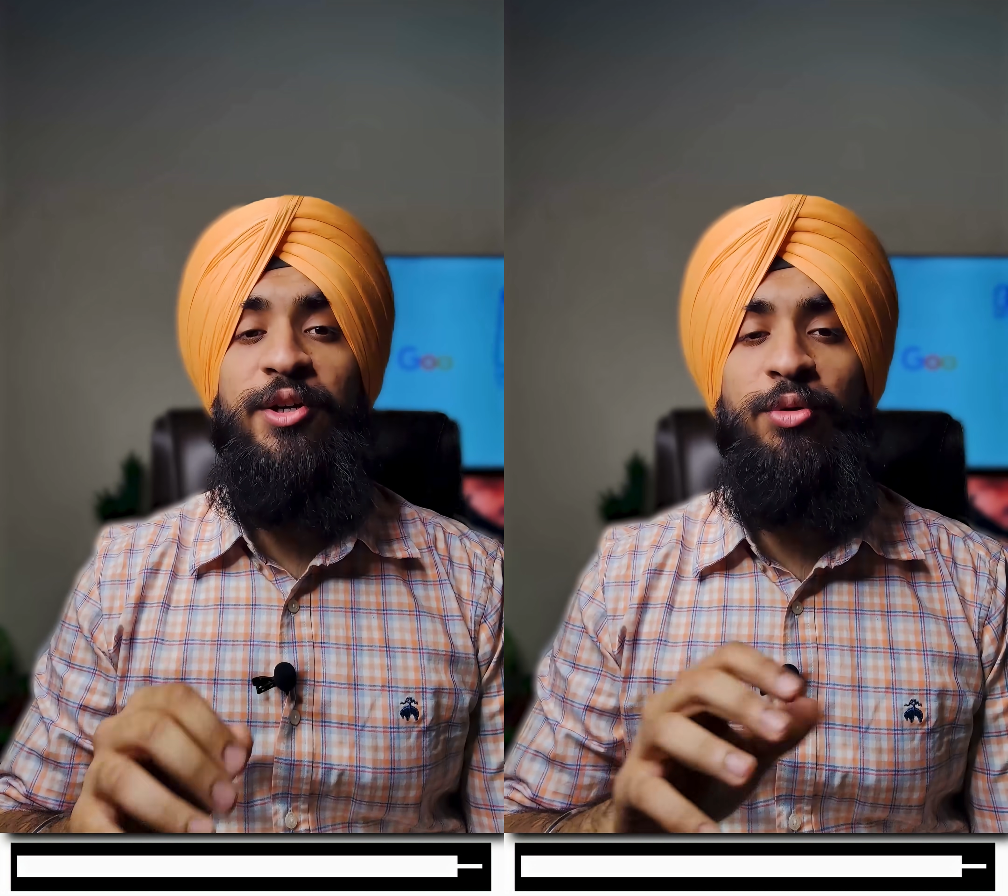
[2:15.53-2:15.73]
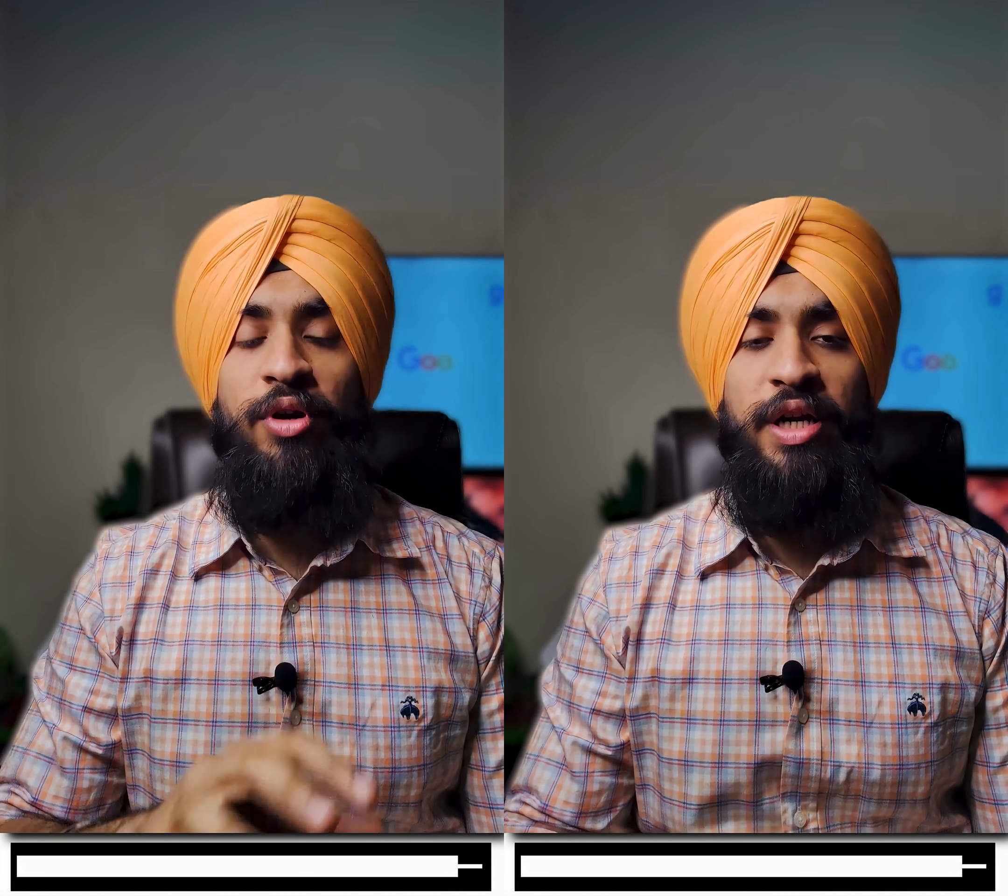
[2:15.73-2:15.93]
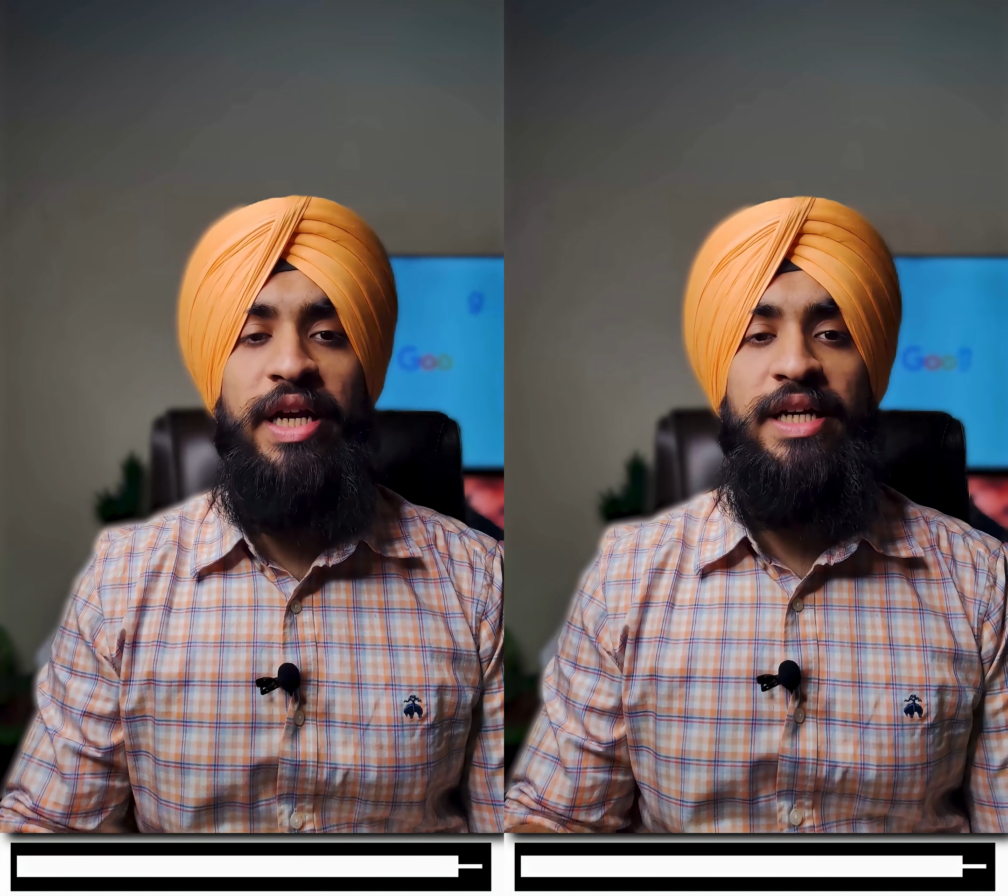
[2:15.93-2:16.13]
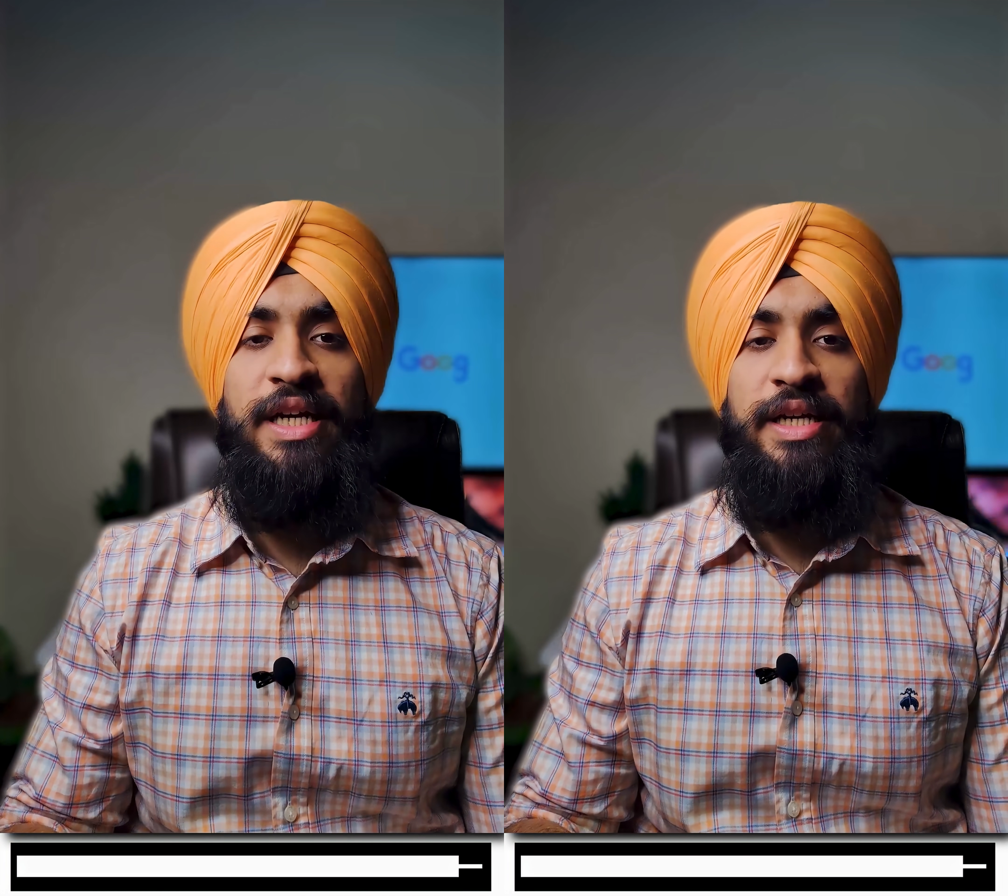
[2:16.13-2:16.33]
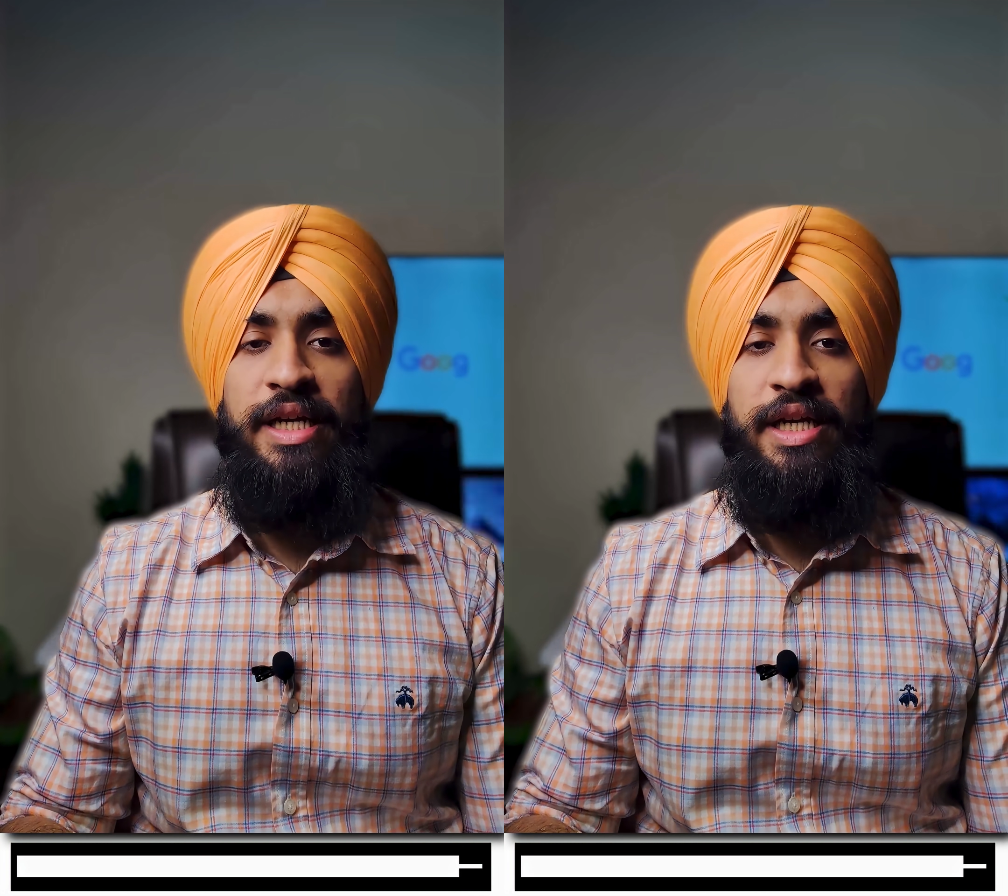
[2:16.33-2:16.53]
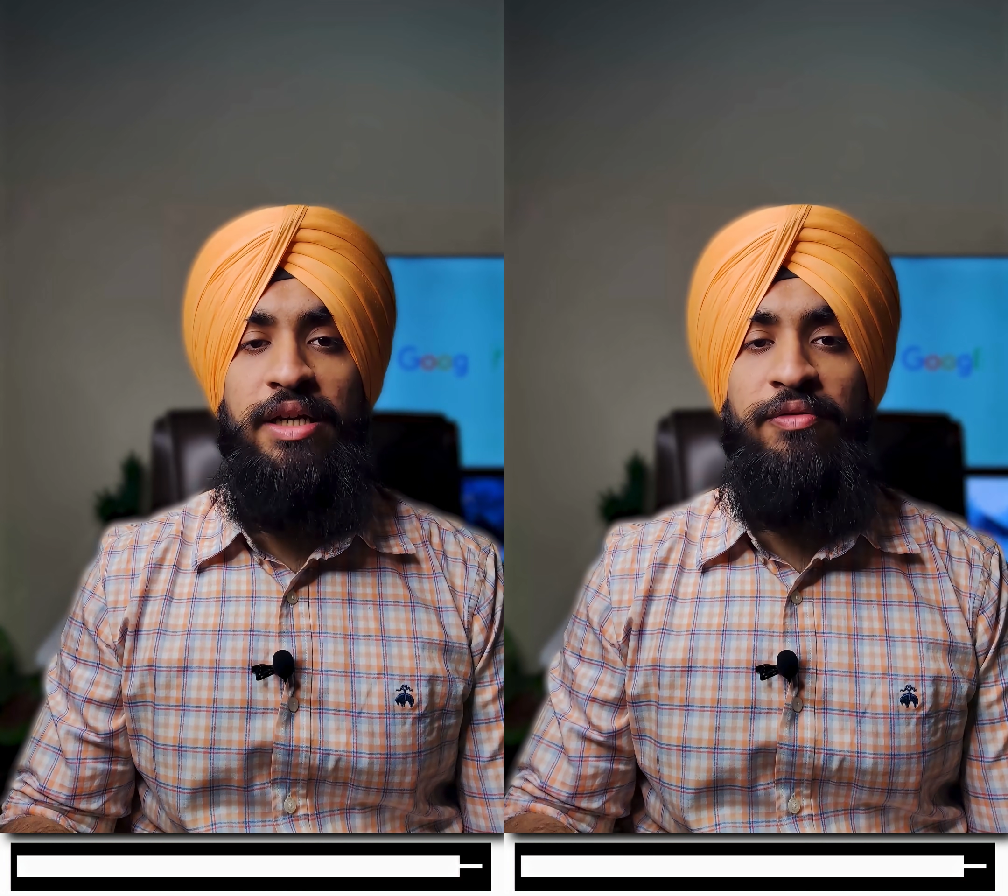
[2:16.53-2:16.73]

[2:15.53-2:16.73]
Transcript: Do not directly delete